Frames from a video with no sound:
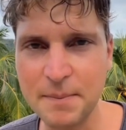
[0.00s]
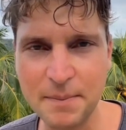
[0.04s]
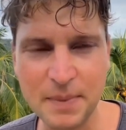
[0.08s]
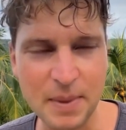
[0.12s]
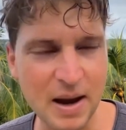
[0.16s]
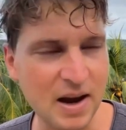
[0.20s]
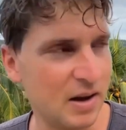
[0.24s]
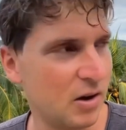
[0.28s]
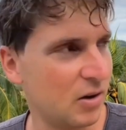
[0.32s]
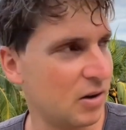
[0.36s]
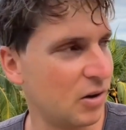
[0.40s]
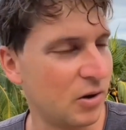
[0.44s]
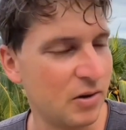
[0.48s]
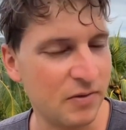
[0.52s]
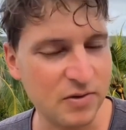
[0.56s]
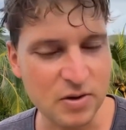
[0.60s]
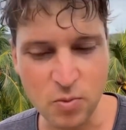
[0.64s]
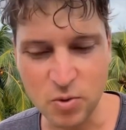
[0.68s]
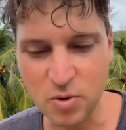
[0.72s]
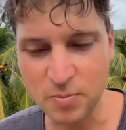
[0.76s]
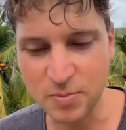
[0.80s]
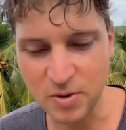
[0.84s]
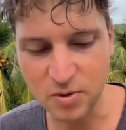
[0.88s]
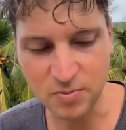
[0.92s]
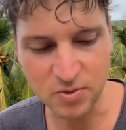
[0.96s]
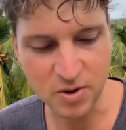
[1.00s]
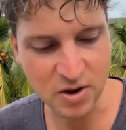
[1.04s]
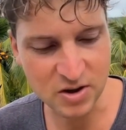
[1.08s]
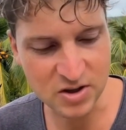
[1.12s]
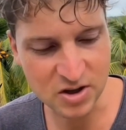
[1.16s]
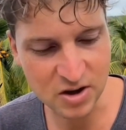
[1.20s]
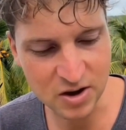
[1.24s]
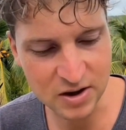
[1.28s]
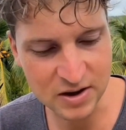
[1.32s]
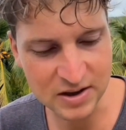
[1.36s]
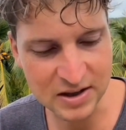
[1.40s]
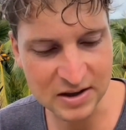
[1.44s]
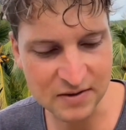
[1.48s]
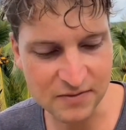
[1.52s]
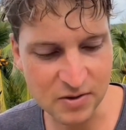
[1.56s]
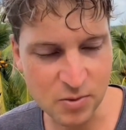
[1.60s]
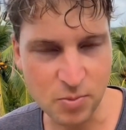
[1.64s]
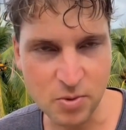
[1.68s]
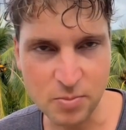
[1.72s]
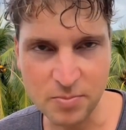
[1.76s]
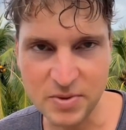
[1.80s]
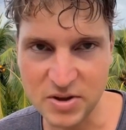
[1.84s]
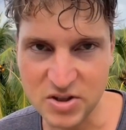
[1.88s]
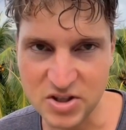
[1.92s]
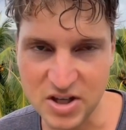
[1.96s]
I don't know if it will be Russia, if it
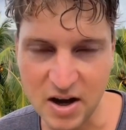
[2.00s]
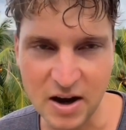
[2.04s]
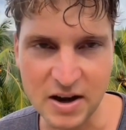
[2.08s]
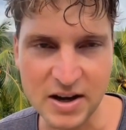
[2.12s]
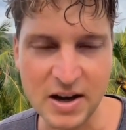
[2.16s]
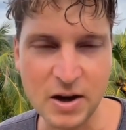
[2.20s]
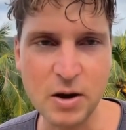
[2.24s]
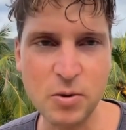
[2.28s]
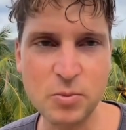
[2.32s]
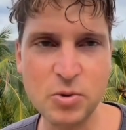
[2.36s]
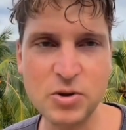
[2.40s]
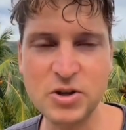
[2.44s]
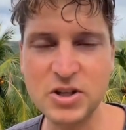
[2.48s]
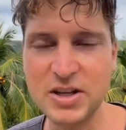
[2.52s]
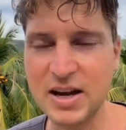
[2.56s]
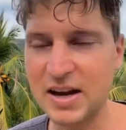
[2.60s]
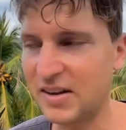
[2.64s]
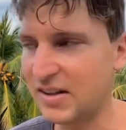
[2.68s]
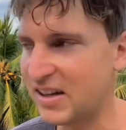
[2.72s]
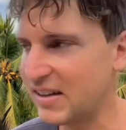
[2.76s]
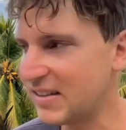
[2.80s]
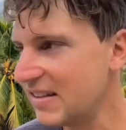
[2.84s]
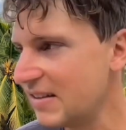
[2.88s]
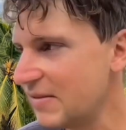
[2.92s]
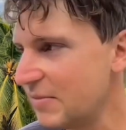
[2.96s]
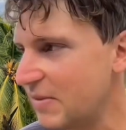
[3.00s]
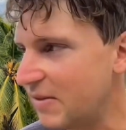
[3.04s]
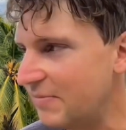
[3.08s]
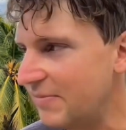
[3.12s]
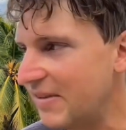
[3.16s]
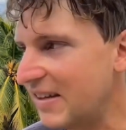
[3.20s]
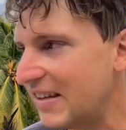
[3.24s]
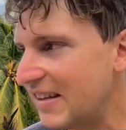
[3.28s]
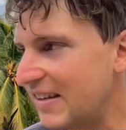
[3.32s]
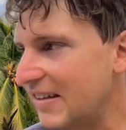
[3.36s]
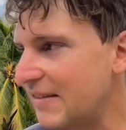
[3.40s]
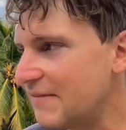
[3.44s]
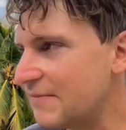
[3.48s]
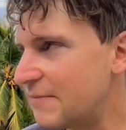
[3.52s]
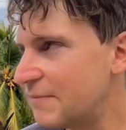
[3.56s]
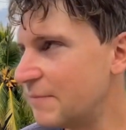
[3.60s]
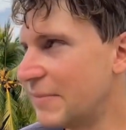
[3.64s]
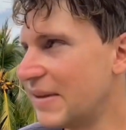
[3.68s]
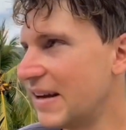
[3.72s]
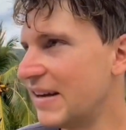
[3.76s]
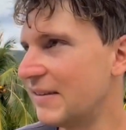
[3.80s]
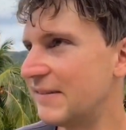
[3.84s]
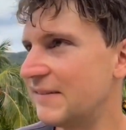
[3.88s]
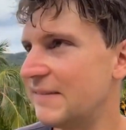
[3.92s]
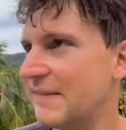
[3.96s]
will be China, which nations it will be,
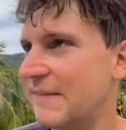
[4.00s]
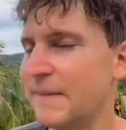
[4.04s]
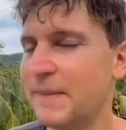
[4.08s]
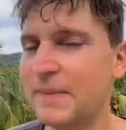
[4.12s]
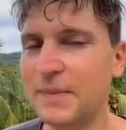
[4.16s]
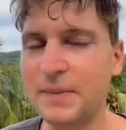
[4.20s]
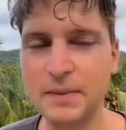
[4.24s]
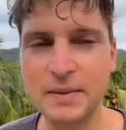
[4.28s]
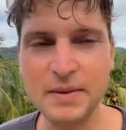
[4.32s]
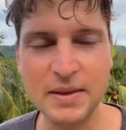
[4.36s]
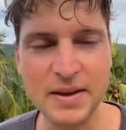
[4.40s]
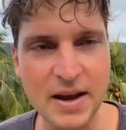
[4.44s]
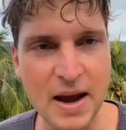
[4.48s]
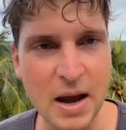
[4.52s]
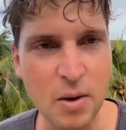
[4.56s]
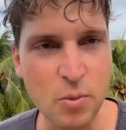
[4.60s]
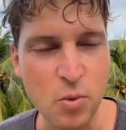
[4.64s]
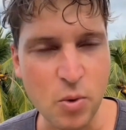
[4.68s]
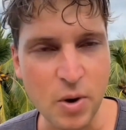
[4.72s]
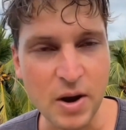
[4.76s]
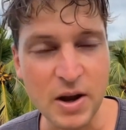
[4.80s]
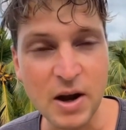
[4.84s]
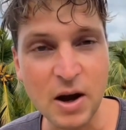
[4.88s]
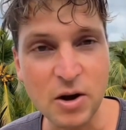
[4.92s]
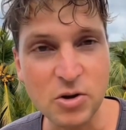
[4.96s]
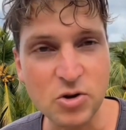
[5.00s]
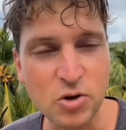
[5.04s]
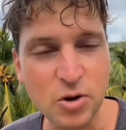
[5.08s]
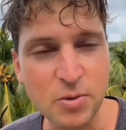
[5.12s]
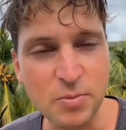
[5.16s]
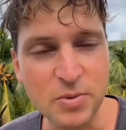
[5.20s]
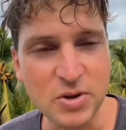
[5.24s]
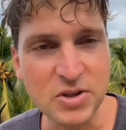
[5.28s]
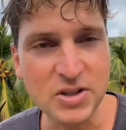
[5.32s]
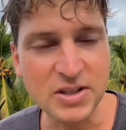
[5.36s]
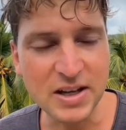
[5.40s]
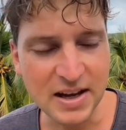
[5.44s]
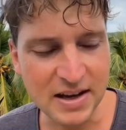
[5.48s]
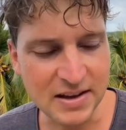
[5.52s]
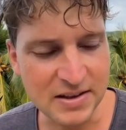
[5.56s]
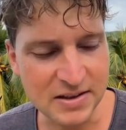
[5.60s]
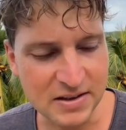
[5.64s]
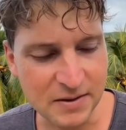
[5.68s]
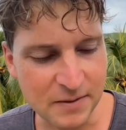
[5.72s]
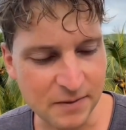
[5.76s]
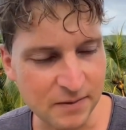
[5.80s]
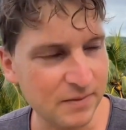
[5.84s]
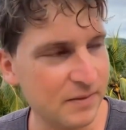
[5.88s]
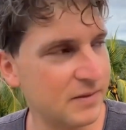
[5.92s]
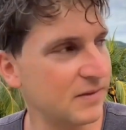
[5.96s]
but not 100%.
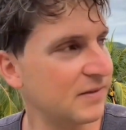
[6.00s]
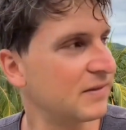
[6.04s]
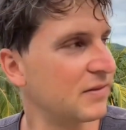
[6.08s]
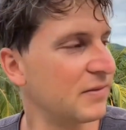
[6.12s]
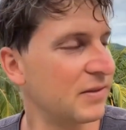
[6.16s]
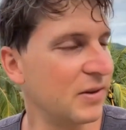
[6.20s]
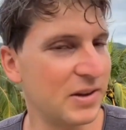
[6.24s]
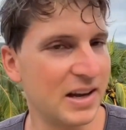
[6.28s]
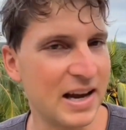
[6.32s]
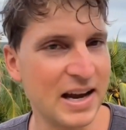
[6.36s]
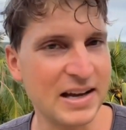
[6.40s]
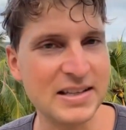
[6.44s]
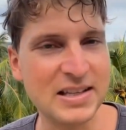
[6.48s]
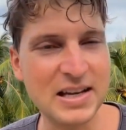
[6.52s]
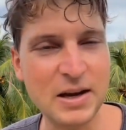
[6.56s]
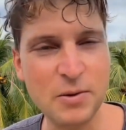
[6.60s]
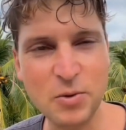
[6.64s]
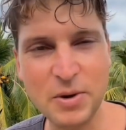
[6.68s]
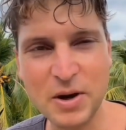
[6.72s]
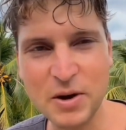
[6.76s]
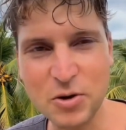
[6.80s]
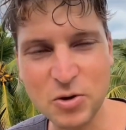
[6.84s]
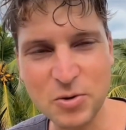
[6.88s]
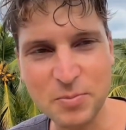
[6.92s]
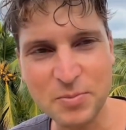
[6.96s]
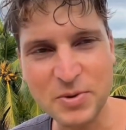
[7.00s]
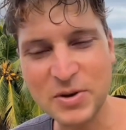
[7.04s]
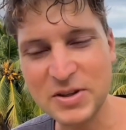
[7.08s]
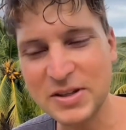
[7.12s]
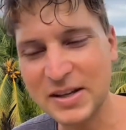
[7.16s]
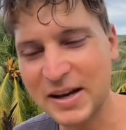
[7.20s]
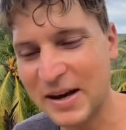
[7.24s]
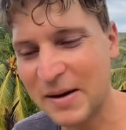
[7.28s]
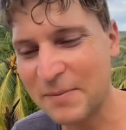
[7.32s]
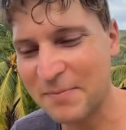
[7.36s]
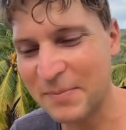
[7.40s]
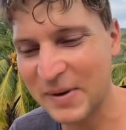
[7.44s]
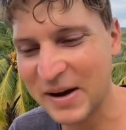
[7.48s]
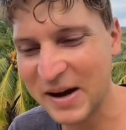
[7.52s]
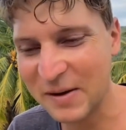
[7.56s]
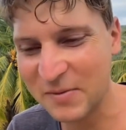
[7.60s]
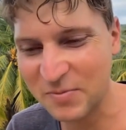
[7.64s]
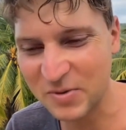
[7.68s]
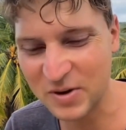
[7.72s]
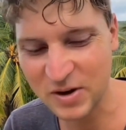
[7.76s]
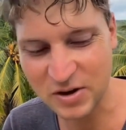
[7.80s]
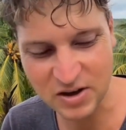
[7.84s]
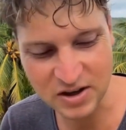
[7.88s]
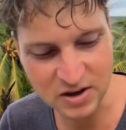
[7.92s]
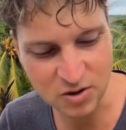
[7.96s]
You can't say 100%, but I
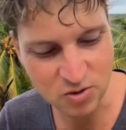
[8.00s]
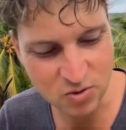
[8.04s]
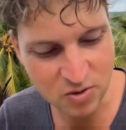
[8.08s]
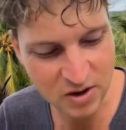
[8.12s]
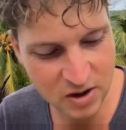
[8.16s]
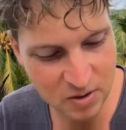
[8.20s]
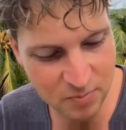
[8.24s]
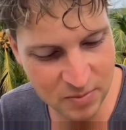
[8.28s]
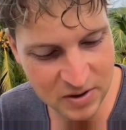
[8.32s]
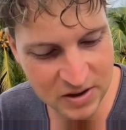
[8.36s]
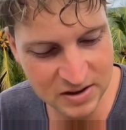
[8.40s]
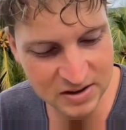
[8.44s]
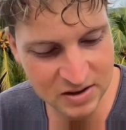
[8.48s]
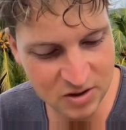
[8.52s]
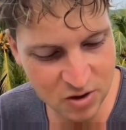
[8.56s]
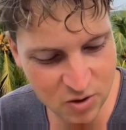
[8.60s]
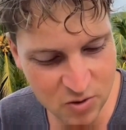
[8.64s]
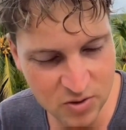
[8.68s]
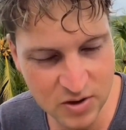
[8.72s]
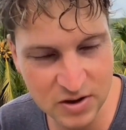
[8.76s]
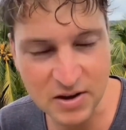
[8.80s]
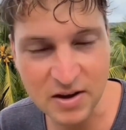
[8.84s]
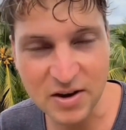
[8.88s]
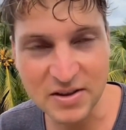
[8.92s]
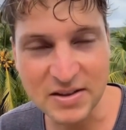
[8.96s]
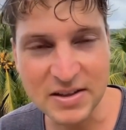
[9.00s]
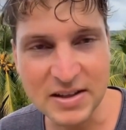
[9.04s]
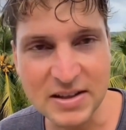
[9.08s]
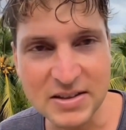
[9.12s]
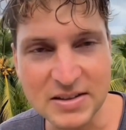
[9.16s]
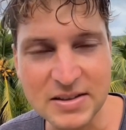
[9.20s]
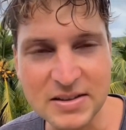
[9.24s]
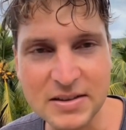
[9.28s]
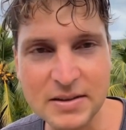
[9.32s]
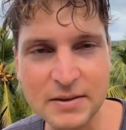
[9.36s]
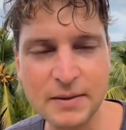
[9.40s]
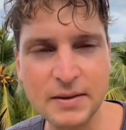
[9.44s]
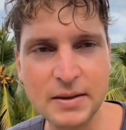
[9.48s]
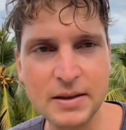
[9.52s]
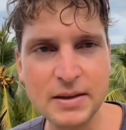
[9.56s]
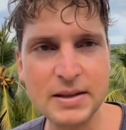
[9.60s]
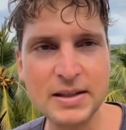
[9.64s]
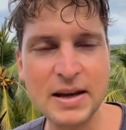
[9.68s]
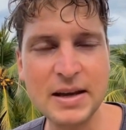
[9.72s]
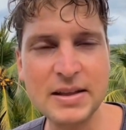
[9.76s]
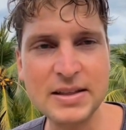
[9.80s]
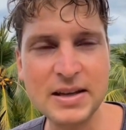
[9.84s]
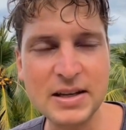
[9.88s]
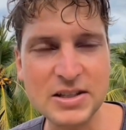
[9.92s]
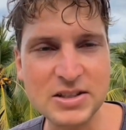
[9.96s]
really agree with Snowden on this,
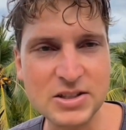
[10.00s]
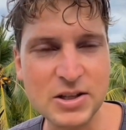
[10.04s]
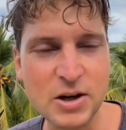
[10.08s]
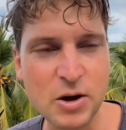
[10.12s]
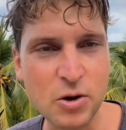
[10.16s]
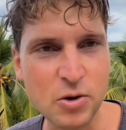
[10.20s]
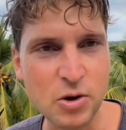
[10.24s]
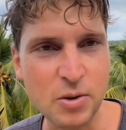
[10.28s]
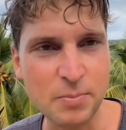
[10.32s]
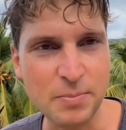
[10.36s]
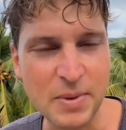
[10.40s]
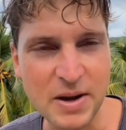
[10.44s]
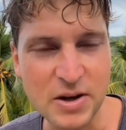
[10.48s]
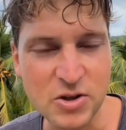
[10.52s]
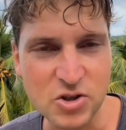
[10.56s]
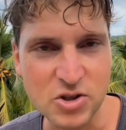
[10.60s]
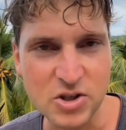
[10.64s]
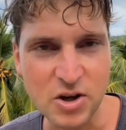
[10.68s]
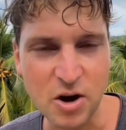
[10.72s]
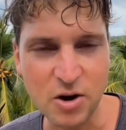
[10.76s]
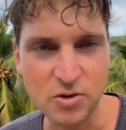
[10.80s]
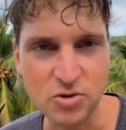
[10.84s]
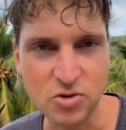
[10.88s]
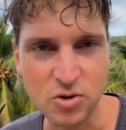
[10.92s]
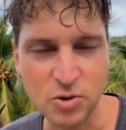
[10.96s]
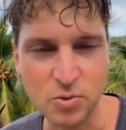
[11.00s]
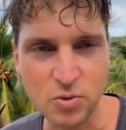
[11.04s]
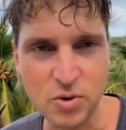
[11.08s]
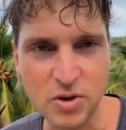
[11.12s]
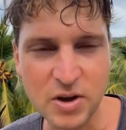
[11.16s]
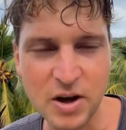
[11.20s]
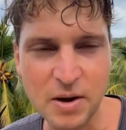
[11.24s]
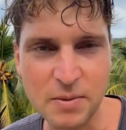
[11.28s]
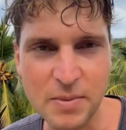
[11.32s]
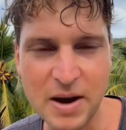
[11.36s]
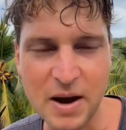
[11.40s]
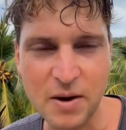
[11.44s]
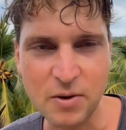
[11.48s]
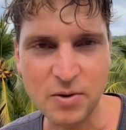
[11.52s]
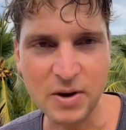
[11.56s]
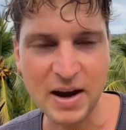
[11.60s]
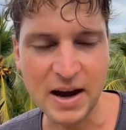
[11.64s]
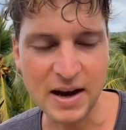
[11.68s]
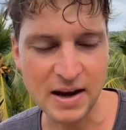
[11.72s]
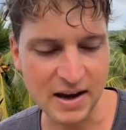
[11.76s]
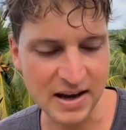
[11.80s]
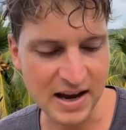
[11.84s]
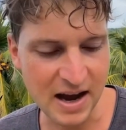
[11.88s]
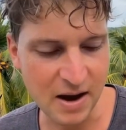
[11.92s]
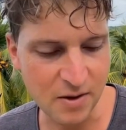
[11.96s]
that this year a major country will come out
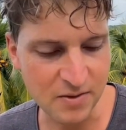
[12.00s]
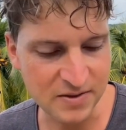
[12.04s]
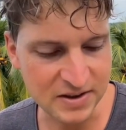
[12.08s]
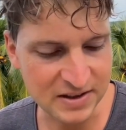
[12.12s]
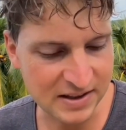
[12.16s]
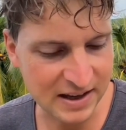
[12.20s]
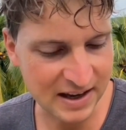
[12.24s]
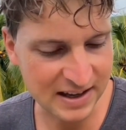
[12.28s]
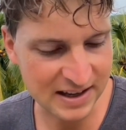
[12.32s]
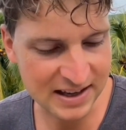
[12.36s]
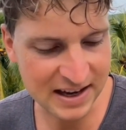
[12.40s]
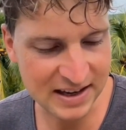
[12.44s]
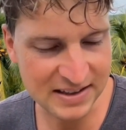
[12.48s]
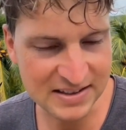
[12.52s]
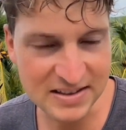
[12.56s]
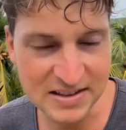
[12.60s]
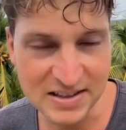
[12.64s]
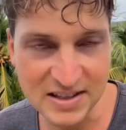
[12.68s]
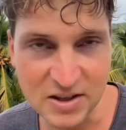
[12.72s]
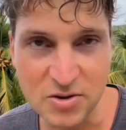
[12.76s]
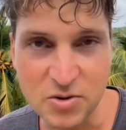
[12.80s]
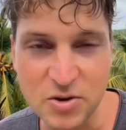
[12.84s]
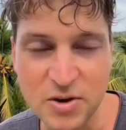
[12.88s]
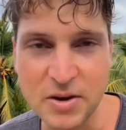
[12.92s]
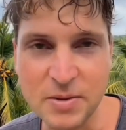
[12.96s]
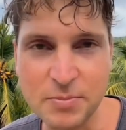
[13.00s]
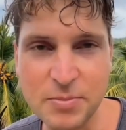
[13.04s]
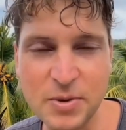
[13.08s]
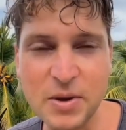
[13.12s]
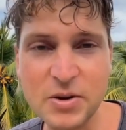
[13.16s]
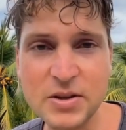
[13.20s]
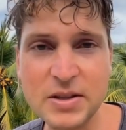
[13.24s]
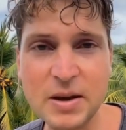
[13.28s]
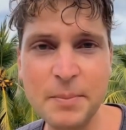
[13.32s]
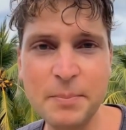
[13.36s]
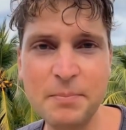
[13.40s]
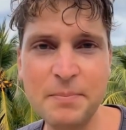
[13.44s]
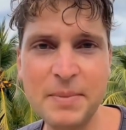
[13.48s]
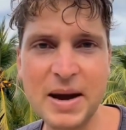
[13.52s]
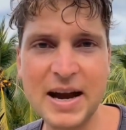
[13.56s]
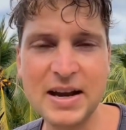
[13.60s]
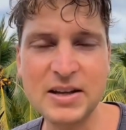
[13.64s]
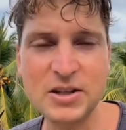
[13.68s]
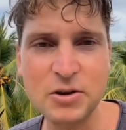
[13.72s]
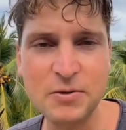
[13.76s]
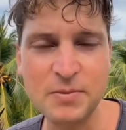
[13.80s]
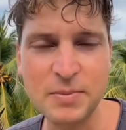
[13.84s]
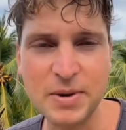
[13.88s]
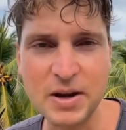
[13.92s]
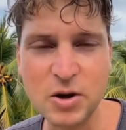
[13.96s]
and announce that it has secretly built up
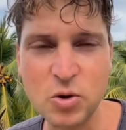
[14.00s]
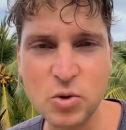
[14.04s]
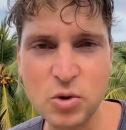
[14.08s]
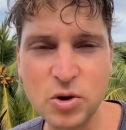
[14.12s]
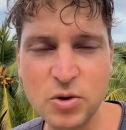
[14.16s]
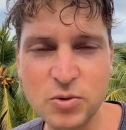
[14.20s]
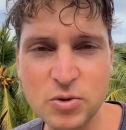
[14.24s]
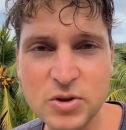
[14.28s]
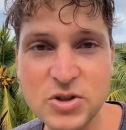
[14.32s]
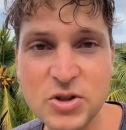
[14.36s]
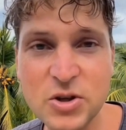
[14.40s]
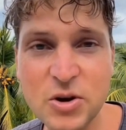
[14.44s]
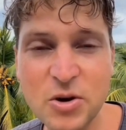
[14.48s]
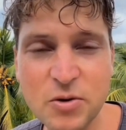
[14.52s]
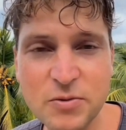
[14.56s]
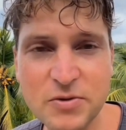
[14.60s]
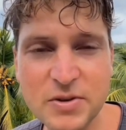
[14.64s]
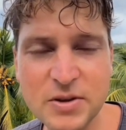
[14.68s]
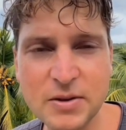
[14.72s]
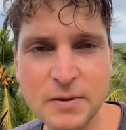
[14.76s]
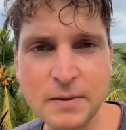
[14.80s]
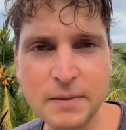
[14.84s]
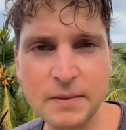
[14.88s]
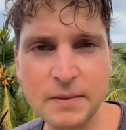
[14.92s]
massive Bitcoin reserves.